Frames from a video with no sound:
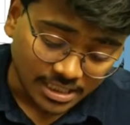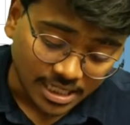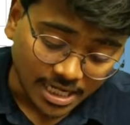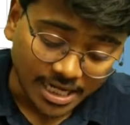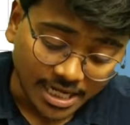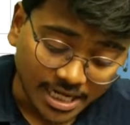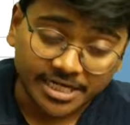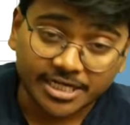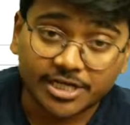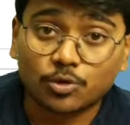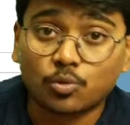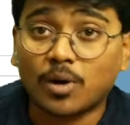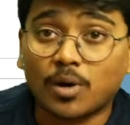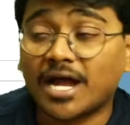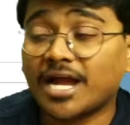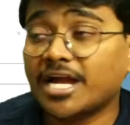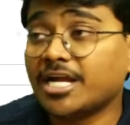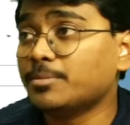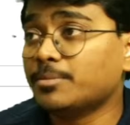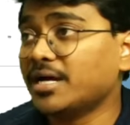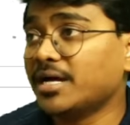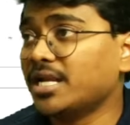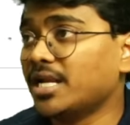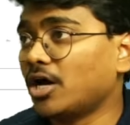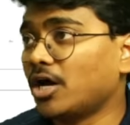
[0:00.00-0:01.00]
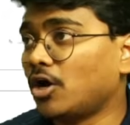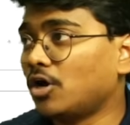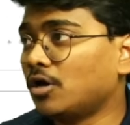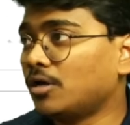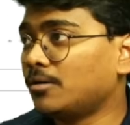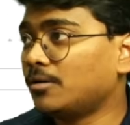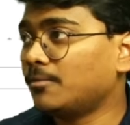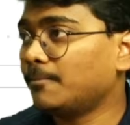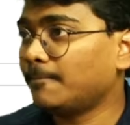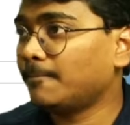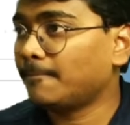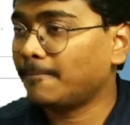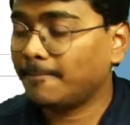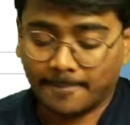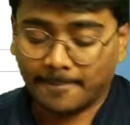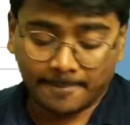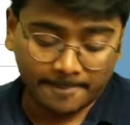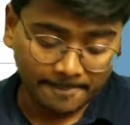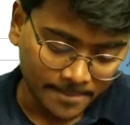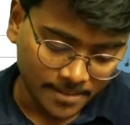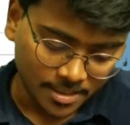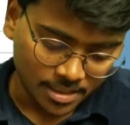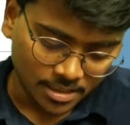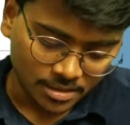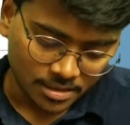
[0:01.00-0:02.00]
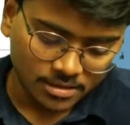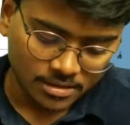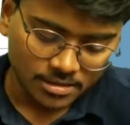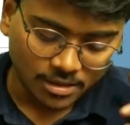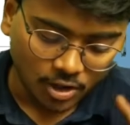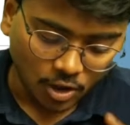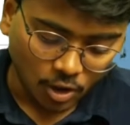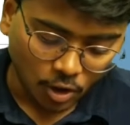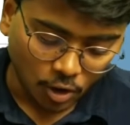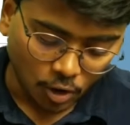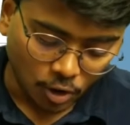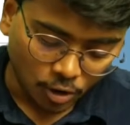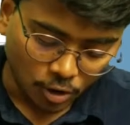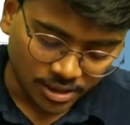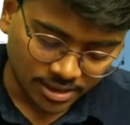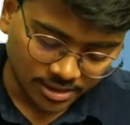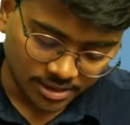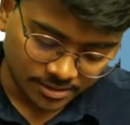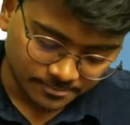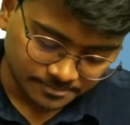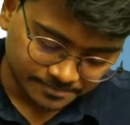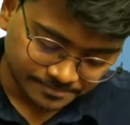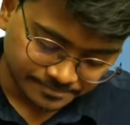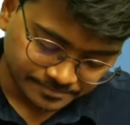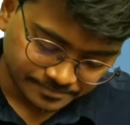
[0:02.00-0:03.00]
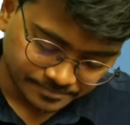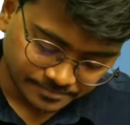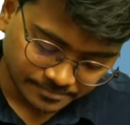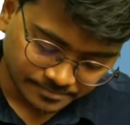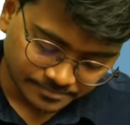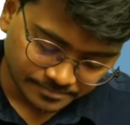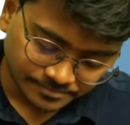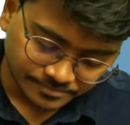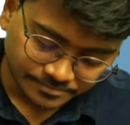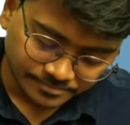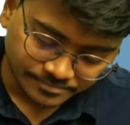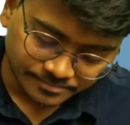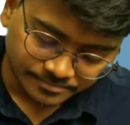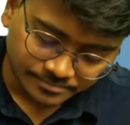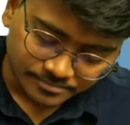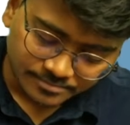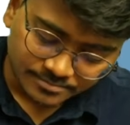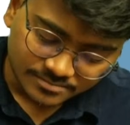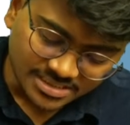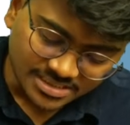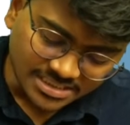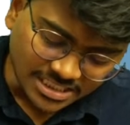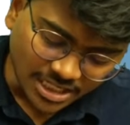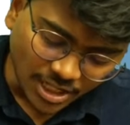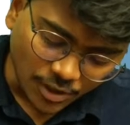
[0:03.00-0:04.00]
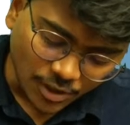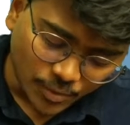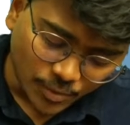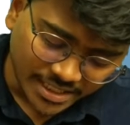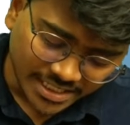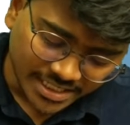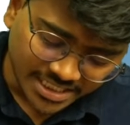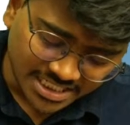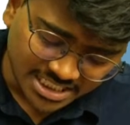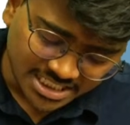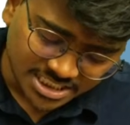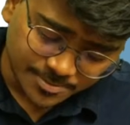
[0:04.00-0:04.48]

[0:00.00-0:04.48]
required by law, or when it is